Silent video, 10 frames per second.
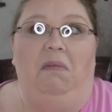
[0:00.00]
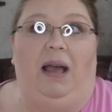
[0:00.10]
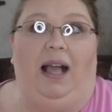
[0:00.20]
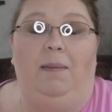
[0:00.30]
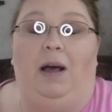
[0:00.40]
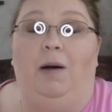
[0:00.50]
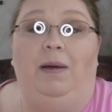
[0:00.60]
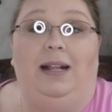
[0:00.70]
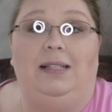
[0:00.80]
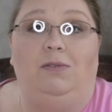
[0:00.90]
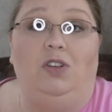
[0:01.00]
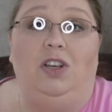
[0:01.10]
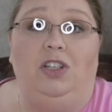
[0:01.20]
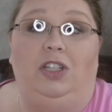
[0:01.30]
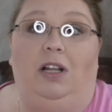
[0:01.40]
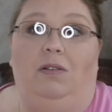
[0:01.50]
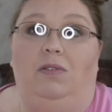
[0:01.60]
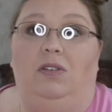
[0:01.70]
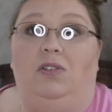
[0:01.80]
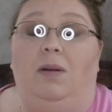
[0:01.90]
I come home and I told Josh, you know,
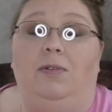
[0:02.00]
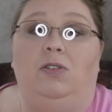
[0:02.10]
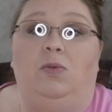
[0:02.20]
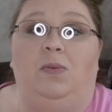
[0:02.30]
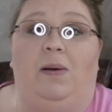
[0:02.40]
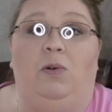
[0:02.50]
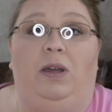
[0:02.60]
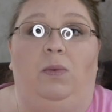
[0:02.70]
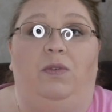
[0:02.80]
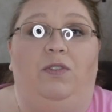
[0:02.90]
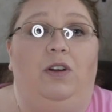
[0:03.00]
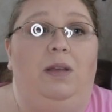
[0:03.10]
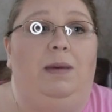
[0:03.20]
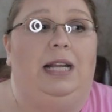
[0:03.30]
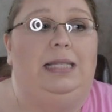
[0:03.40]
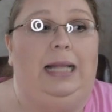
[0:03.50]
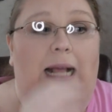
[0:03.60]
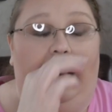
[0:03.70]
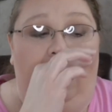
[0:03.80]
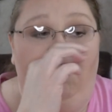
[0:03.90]
the strawberries was buy one get one free, but I said
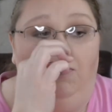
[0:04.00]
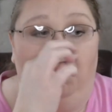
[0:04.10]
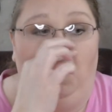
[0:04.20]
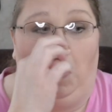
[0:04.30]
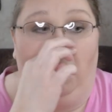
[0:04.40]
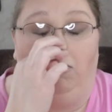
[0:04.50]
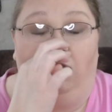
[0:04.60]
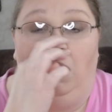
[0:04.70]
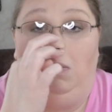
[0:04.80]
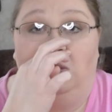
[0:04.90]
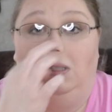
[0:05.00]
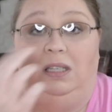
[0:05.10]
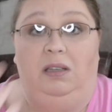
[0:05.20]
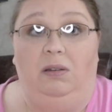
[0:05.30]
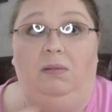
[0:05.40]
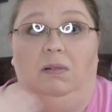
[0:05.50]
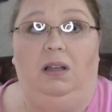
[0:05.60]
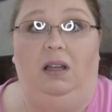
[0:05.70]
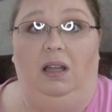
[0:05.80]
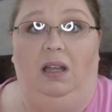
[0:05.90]
I gave a free one to
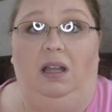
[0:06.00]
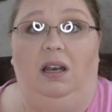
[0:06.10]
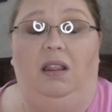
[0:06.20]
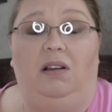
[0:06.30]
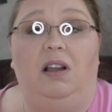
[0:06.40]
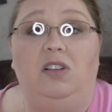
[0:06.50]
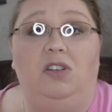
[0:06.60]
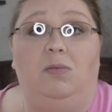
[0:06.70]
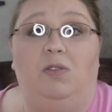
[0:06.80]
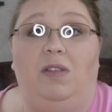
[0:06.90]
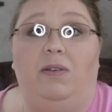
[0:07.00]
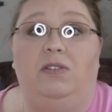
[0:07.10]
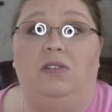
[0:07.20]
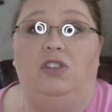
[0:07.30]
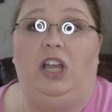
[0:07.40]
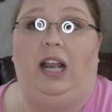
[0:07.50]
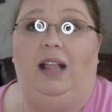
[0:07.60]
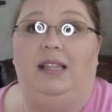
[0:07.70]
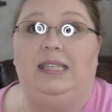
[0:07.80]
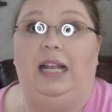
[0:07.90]
another customer that was checking
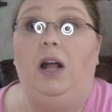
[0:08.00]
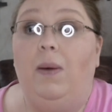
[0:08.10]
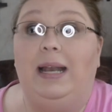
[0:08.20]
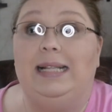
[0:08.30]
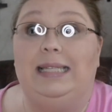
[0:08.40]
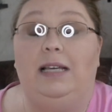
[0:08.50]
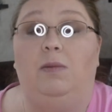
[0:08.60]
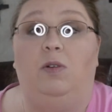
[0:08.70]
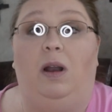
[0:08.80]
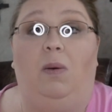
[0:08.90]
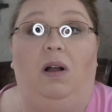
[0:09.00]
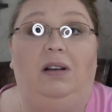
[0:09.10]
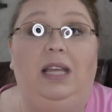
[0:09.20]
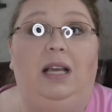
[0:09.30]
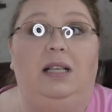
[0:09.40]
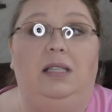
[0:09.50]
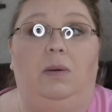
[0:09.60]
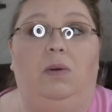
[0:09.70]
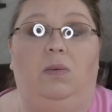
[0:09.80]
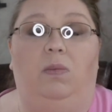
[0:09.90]
out They said, oh, I didn't see them when I walked in because they
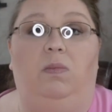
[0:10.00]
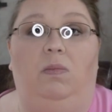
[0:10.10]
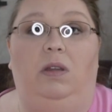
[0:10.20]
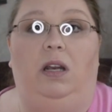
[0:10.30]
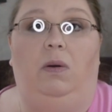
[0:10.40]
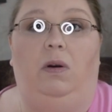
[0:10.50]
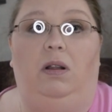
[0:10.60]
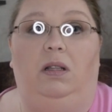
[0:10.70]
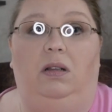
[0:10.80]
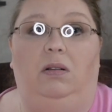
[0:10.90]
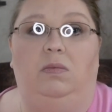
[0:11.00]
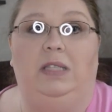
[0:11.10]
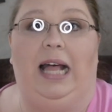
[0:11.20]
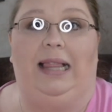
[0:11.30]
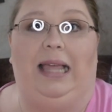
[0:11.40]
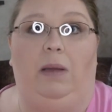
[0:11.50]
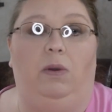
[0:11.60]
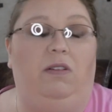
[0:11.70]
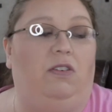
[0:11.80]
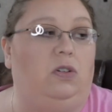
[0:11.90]
were, you know, on a little side thing
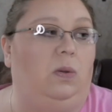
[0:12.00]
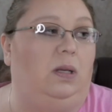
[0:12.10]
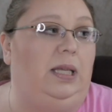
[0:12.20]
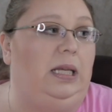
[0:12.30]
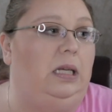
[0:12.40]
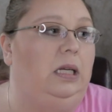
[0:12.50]
when you first walked in.